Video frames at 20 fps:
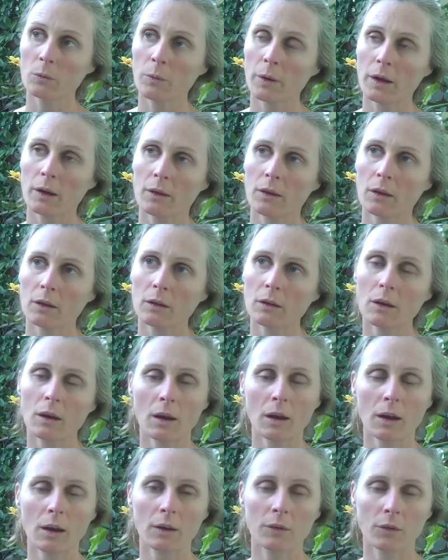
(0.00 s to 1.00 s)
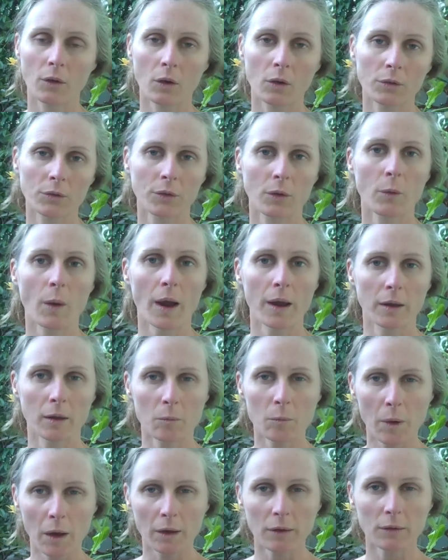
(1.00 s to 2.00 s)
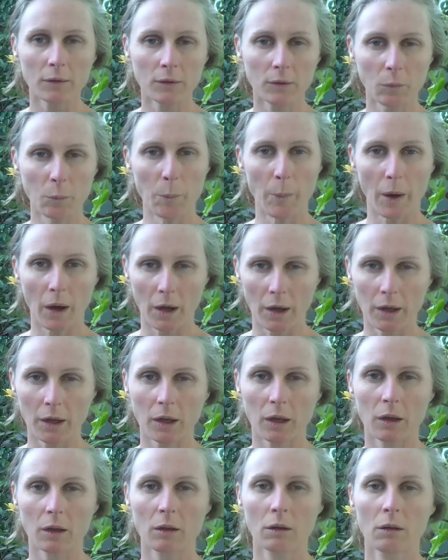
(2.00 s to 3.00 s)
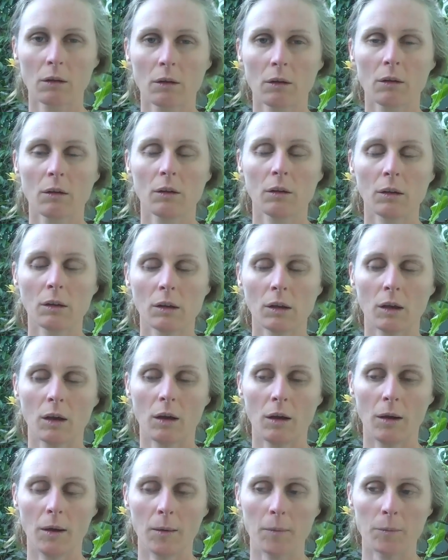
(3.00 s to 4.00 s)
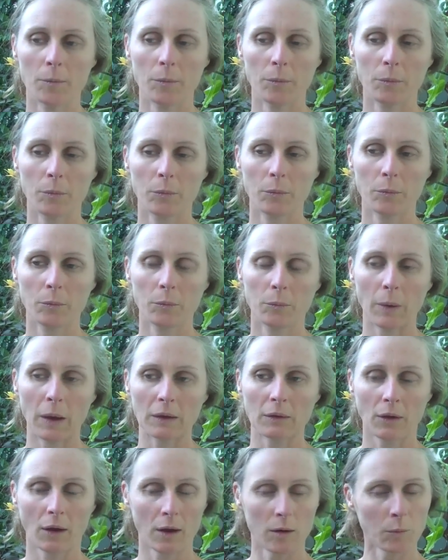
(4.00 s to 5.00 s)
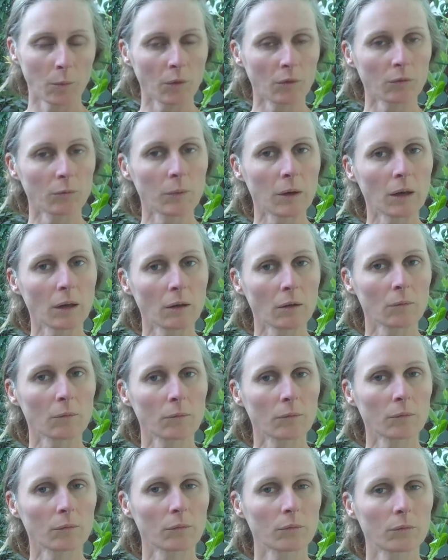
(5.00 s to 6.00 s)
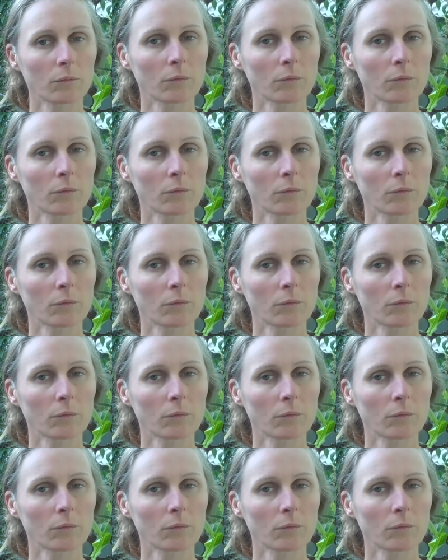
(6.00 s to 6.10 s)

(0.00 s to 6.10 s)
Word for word: one way that is also itemized by uh, by type of medium.